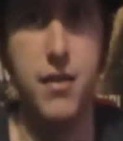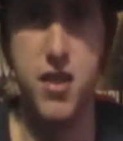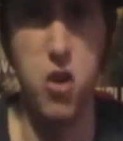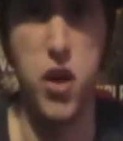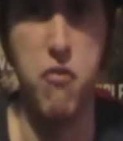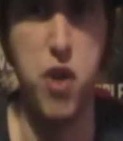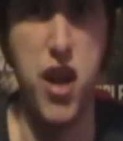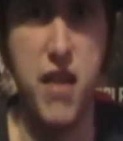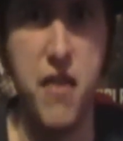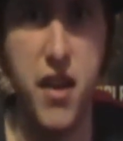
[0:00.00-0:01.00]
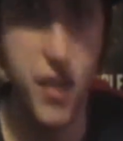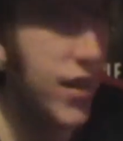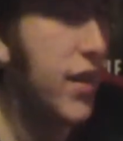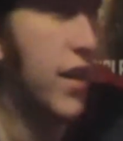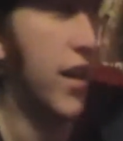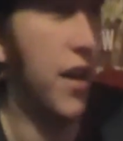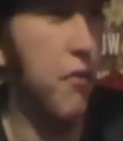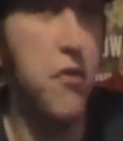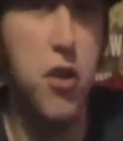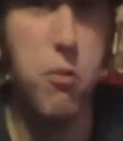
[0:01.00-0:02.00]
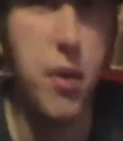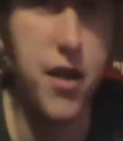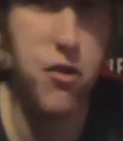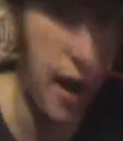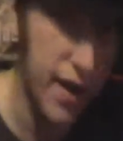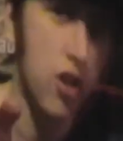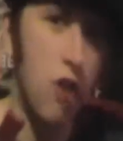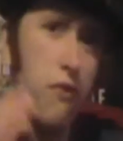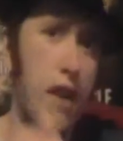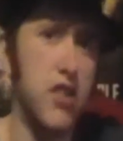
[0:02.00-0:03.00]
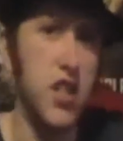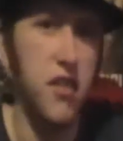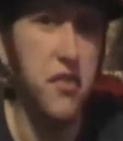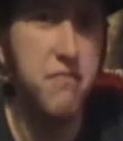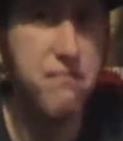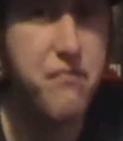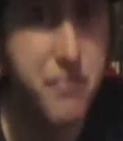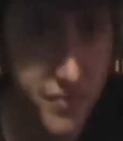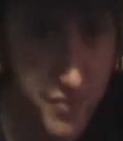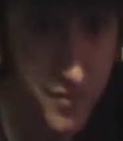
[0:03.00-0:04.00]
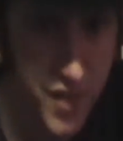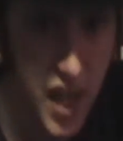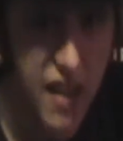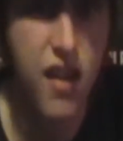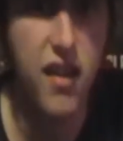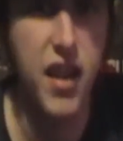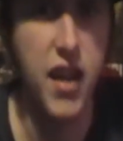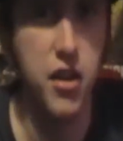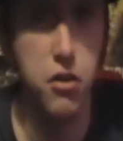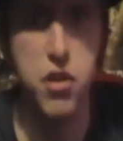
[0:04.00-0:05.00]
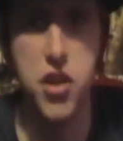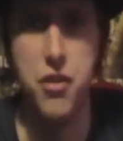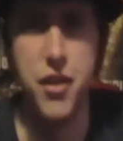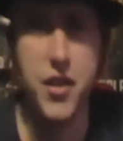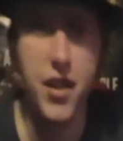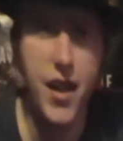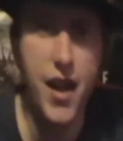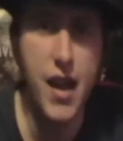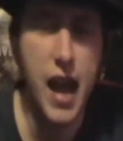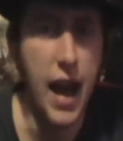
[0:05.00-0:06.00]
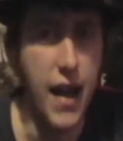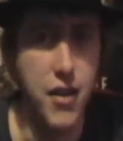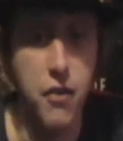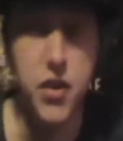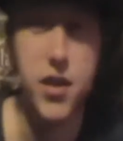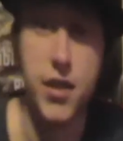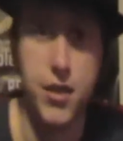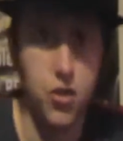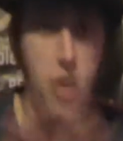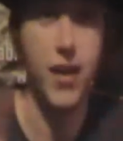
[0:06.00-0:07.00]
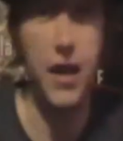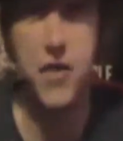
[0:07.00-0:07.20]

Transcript: talking weirdly then, we've all been cracking on with our stuff, getting it all sorted, and obviously trying to get the